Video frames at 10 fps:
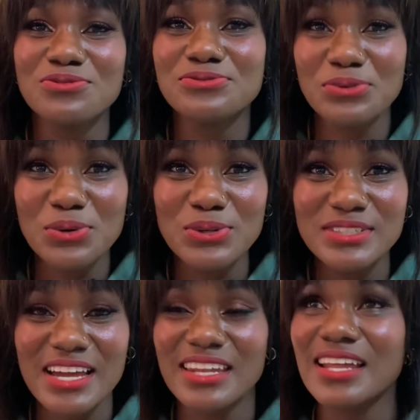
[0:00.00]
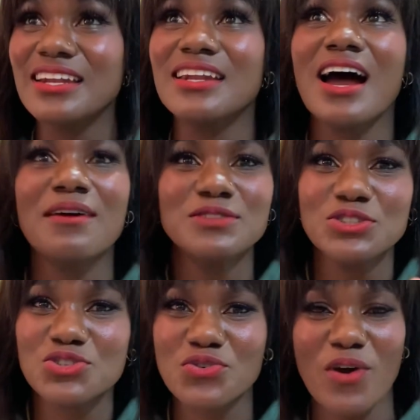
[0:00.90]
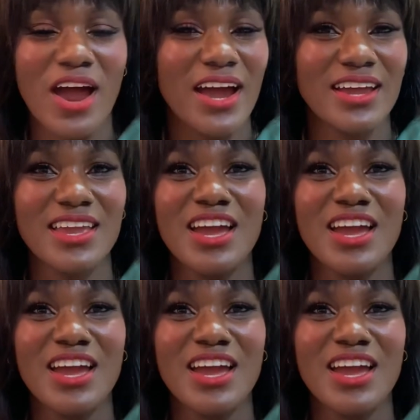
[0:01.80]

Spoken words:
food, and I love to try